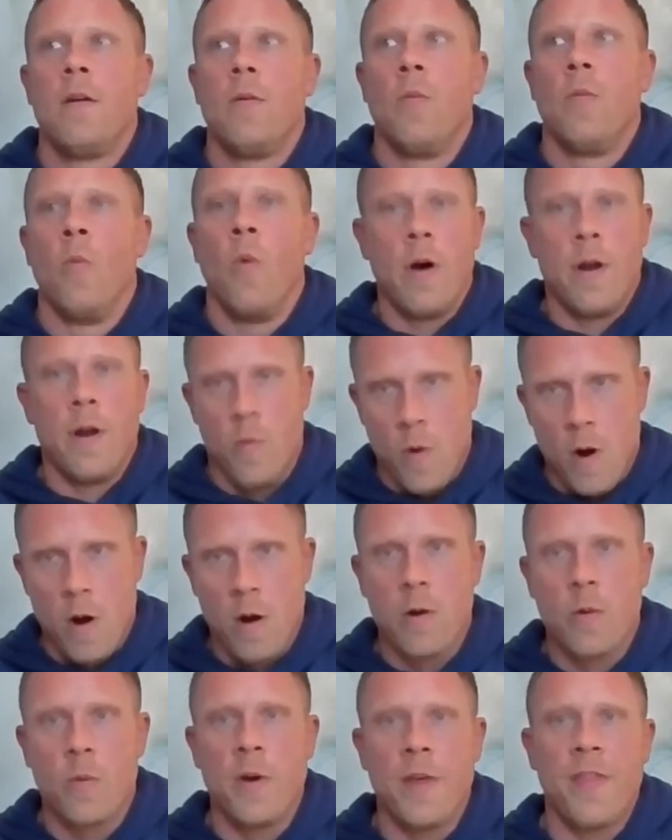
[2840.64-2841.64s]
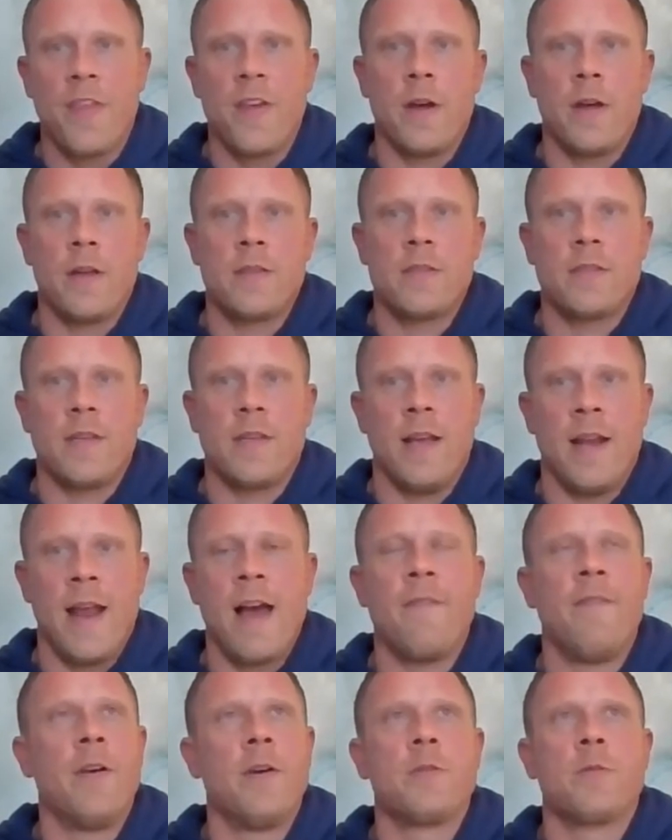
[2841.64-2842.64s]
want to work with us and
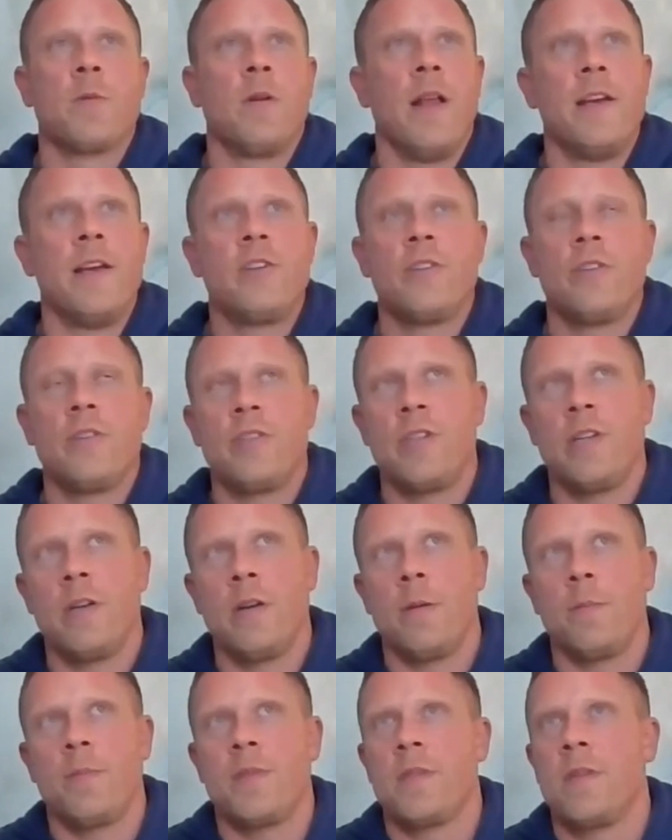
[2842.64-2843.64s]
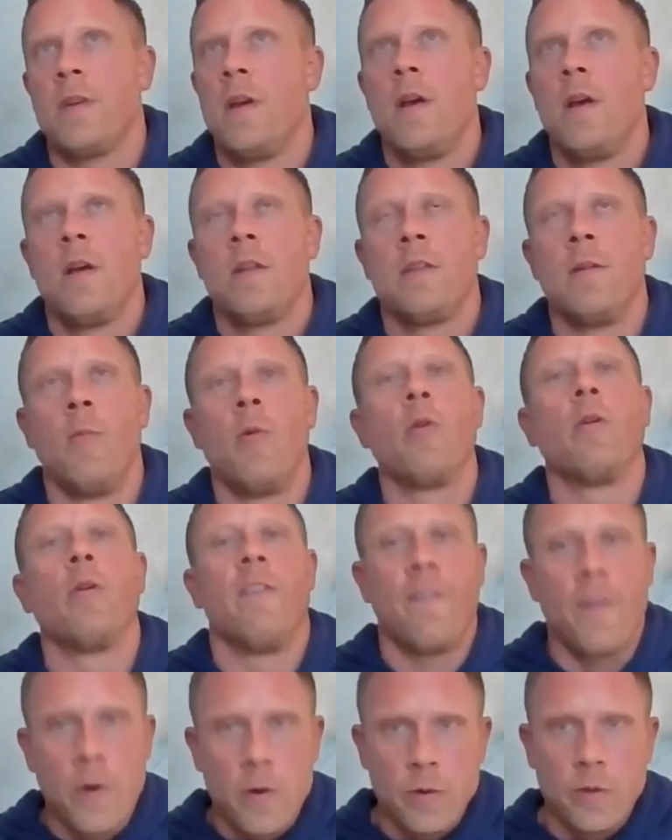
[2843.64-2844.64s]
have those relationships, the more
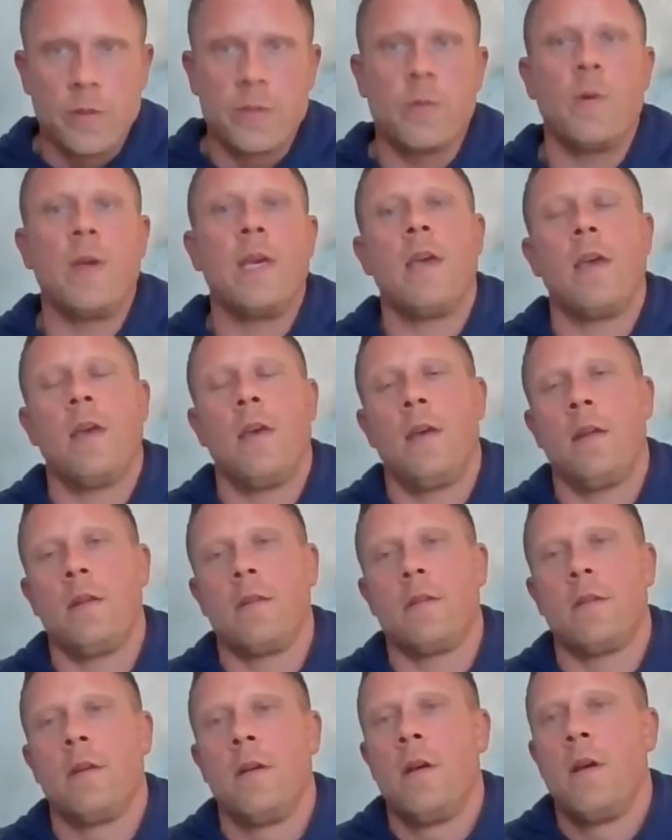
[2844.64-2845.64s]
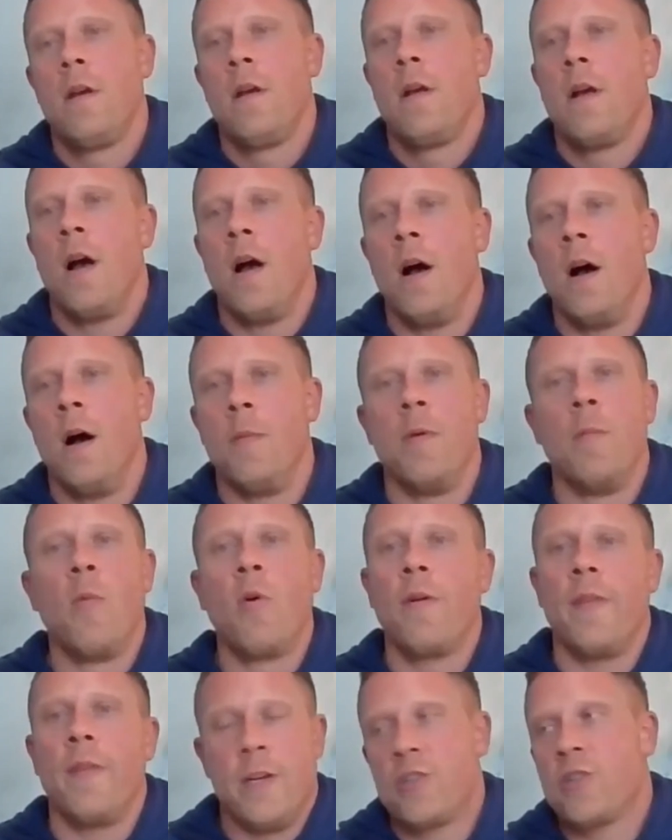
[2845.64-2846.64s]
referrals we get, the
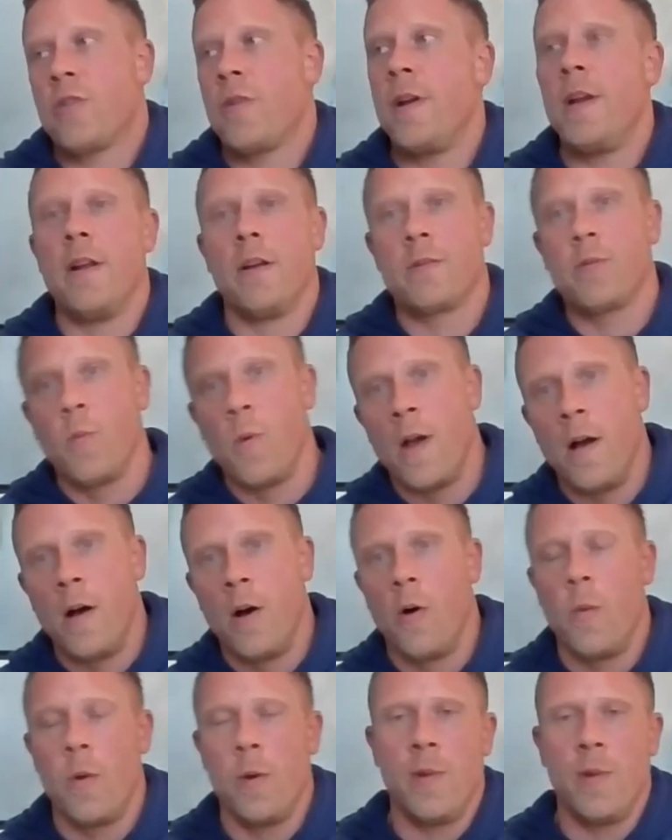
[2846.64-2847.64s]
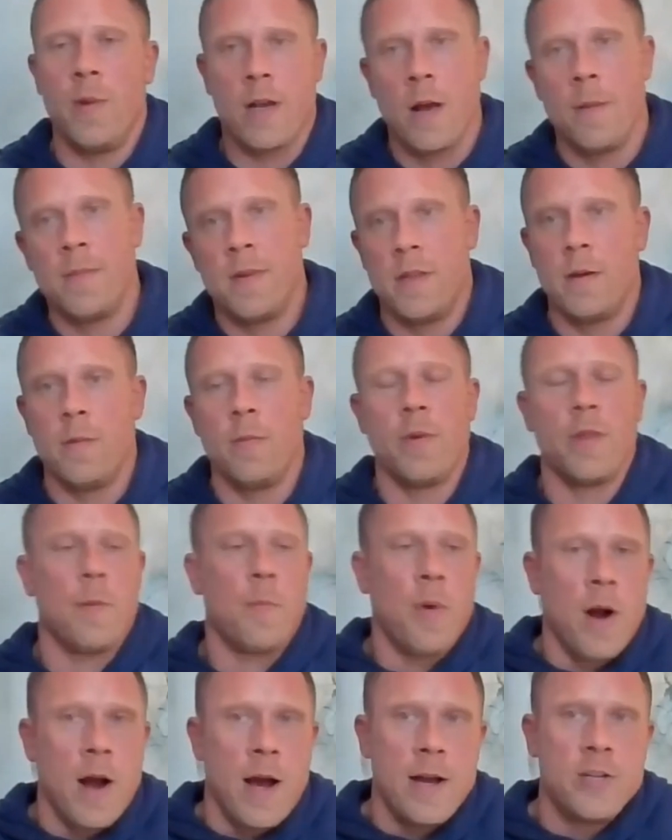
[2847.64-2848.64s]
more they treat us well when we come to them with a
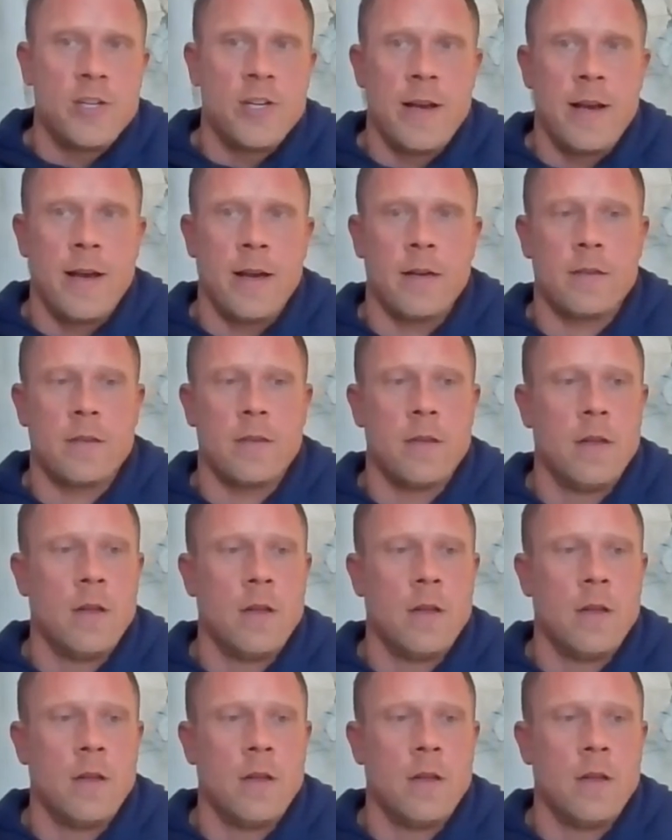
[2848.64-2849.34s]
project.